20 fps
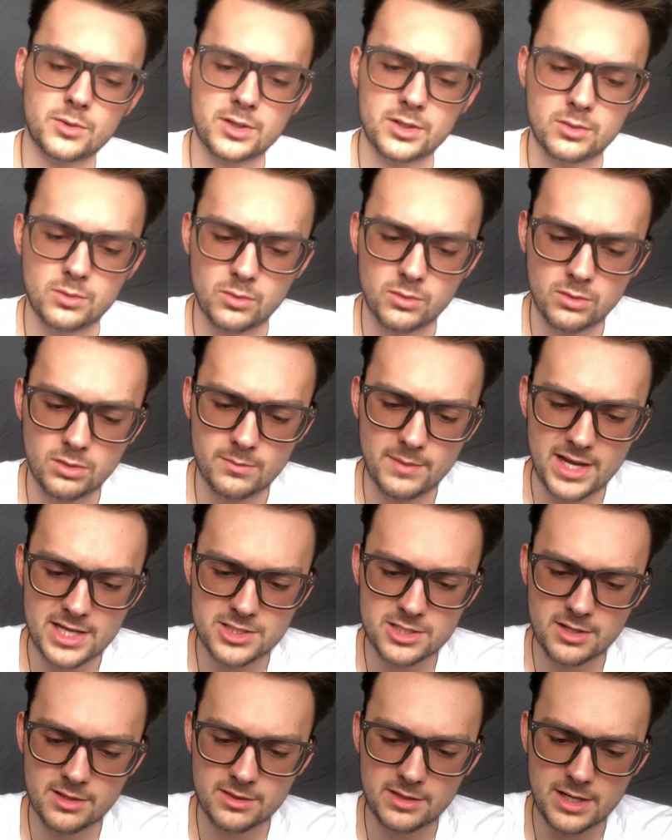Cool.
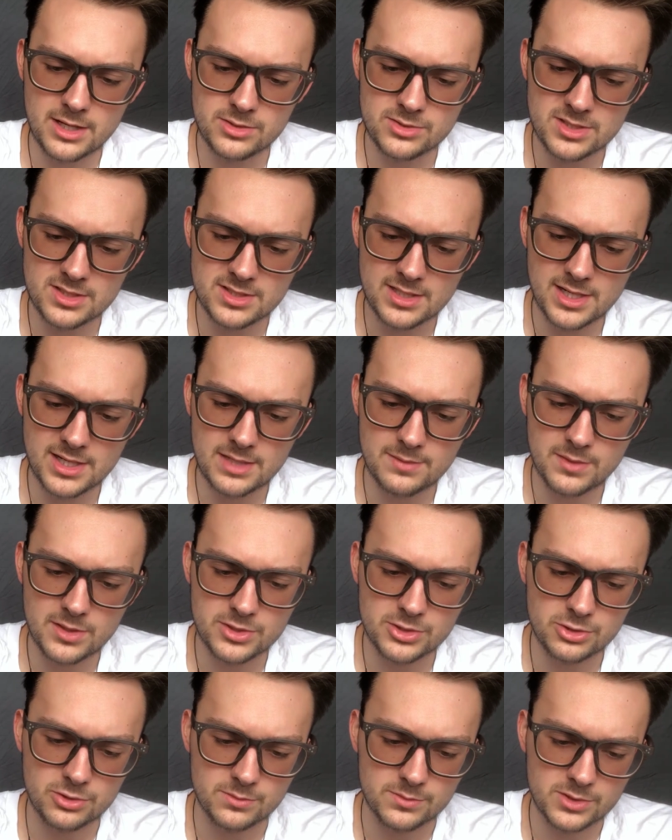Imagine 1,000 tiny
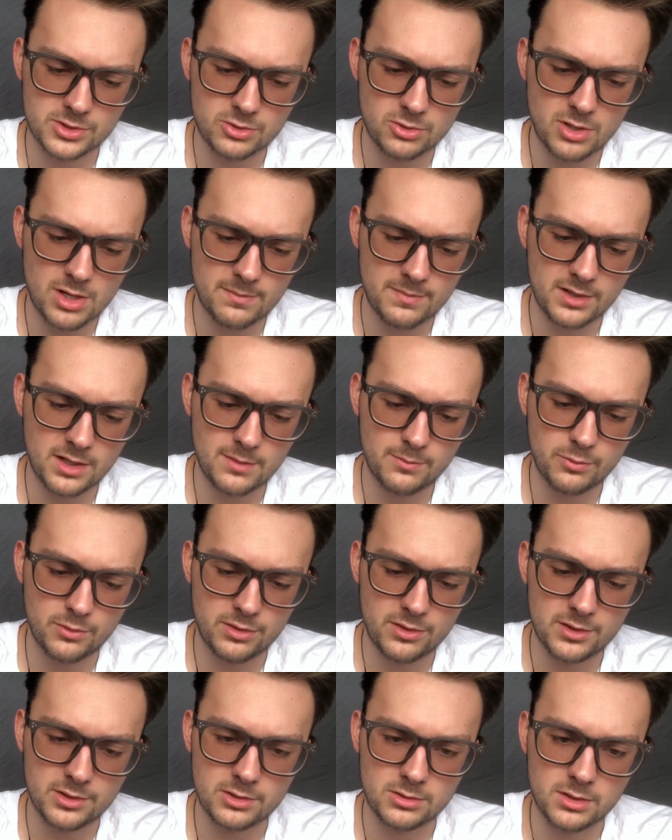mushrooms cropping up
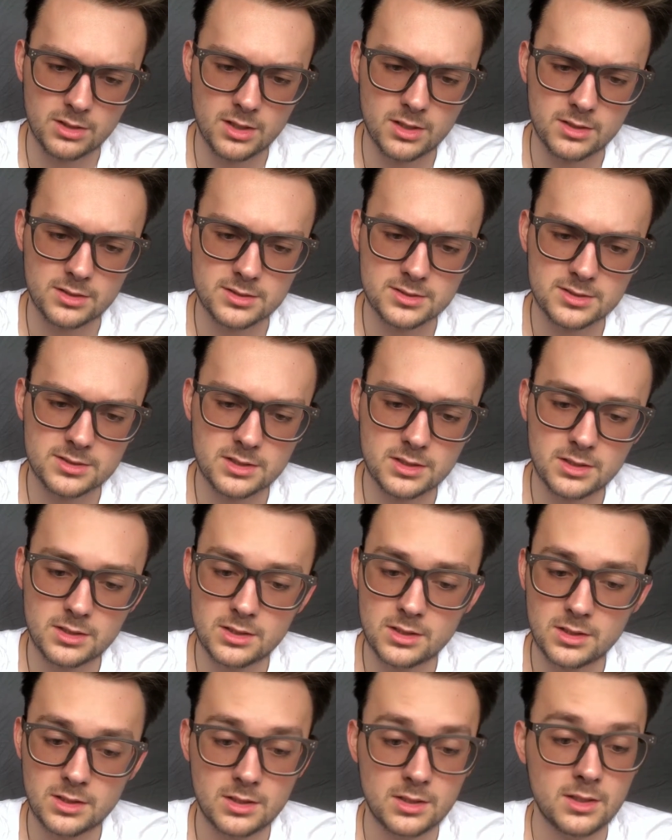within your lungs.
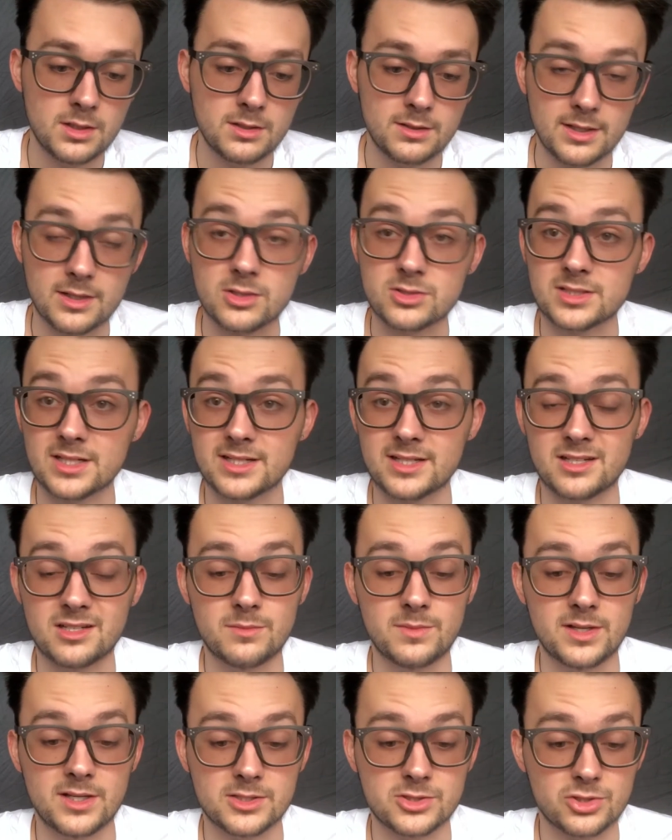That looks like it
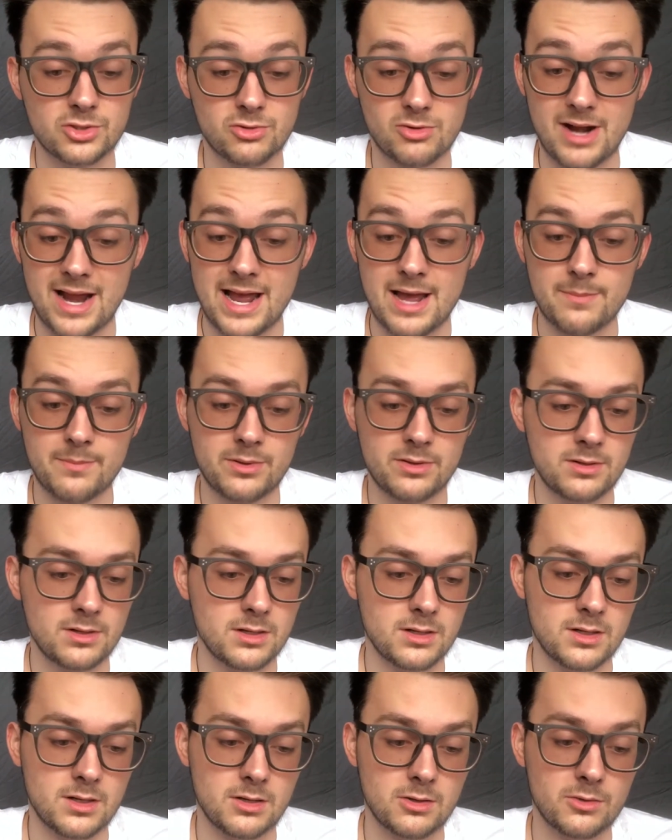could be a trap,
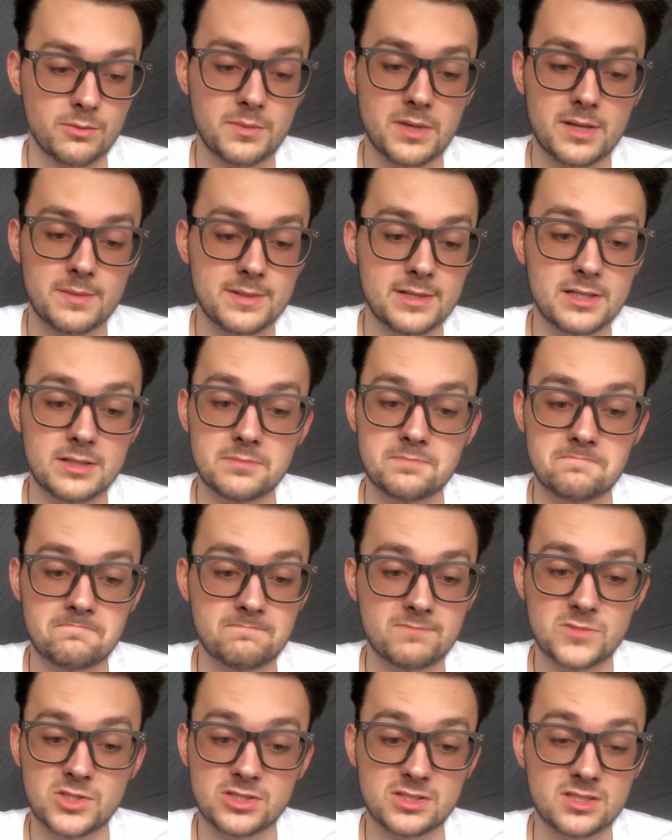or maybe
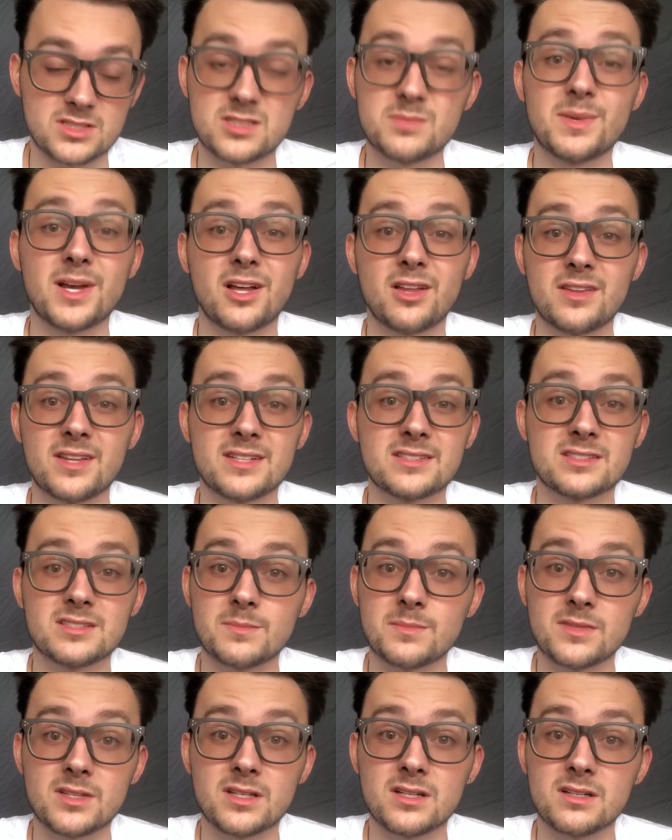just a spell that
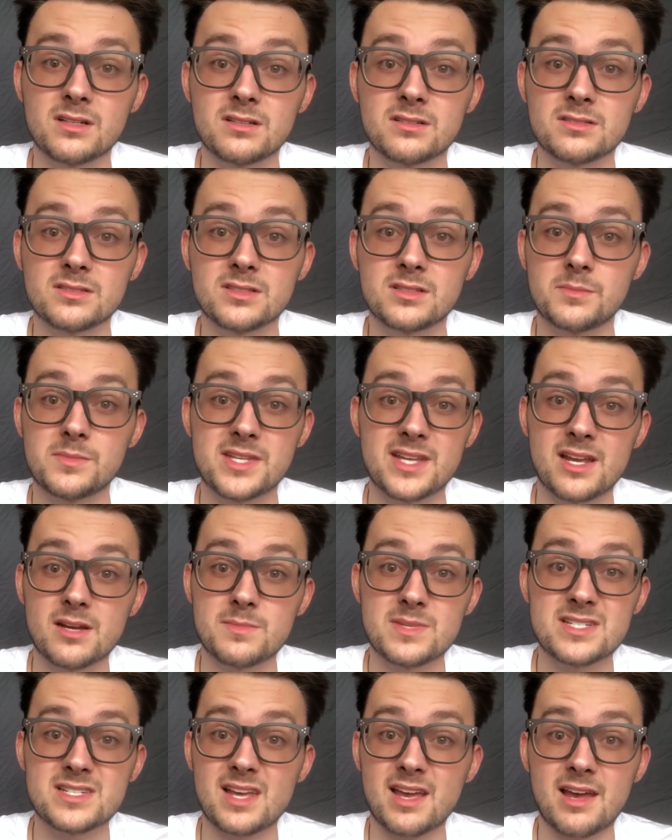some of the
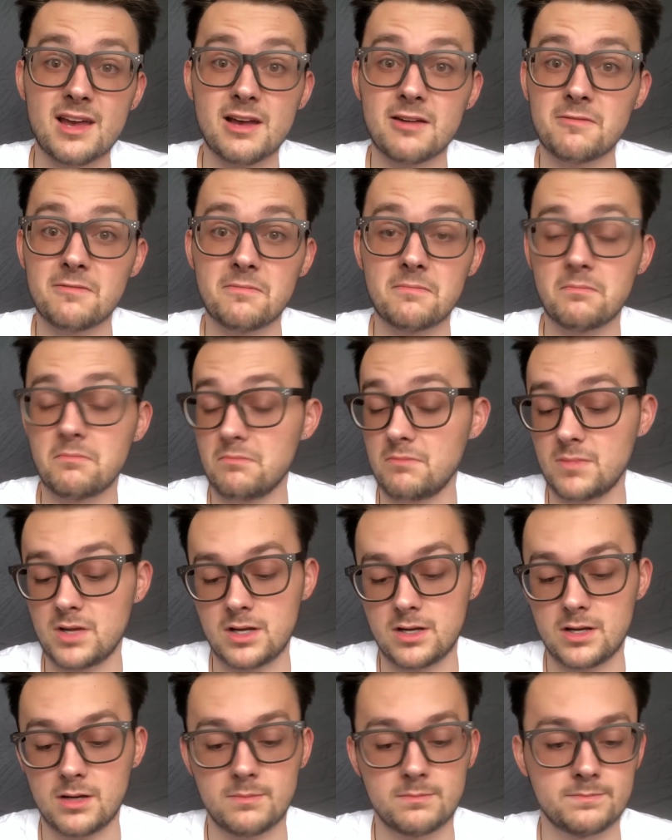enemies have
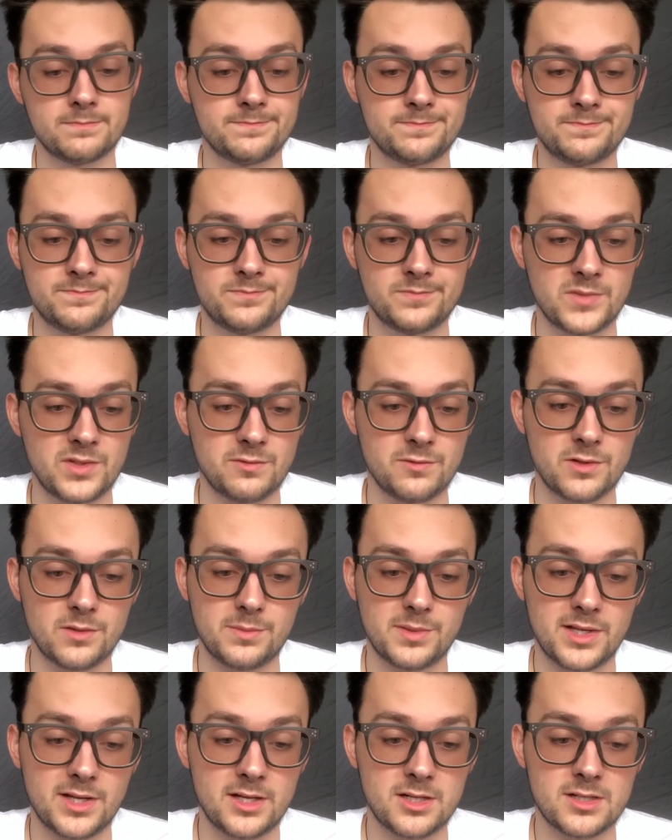for the
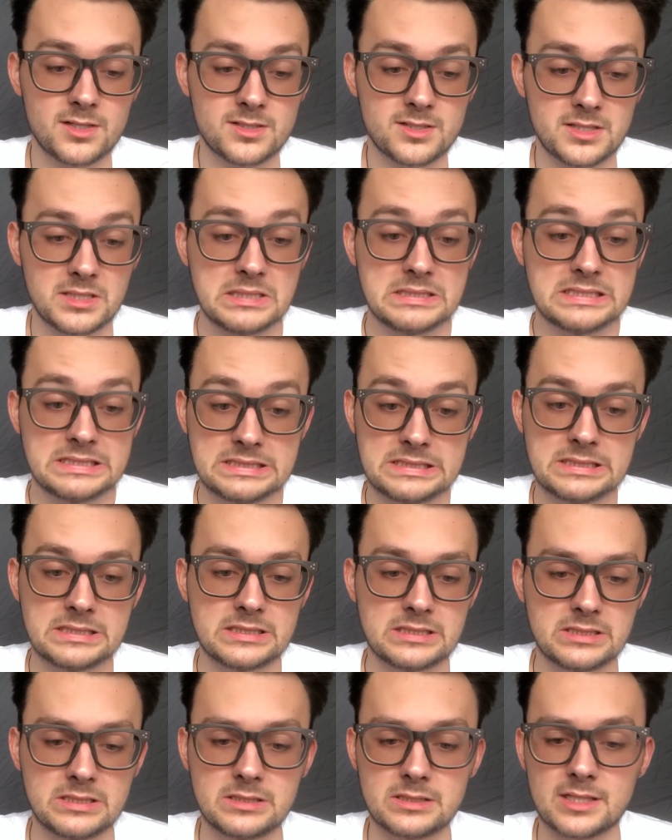players.
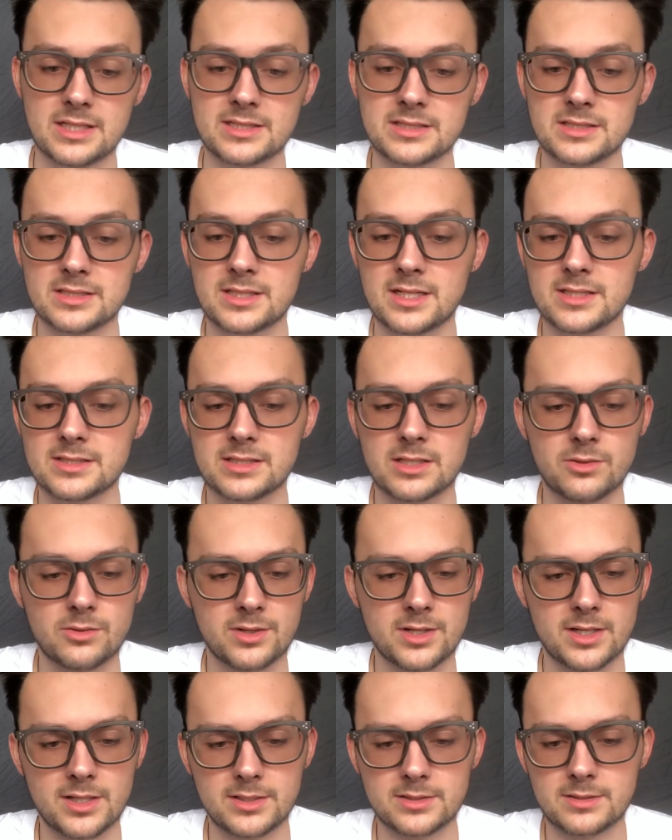Ooh, that does not sound
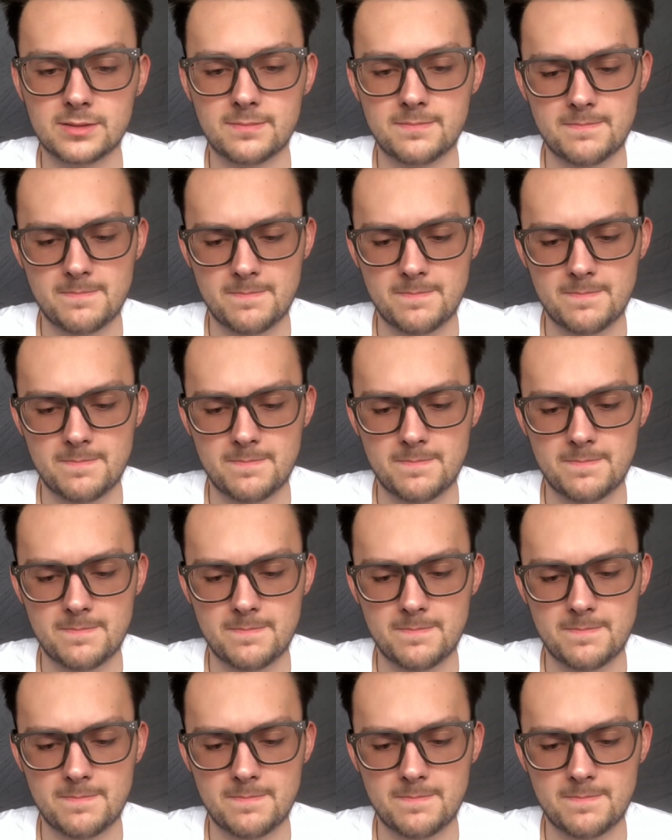nice.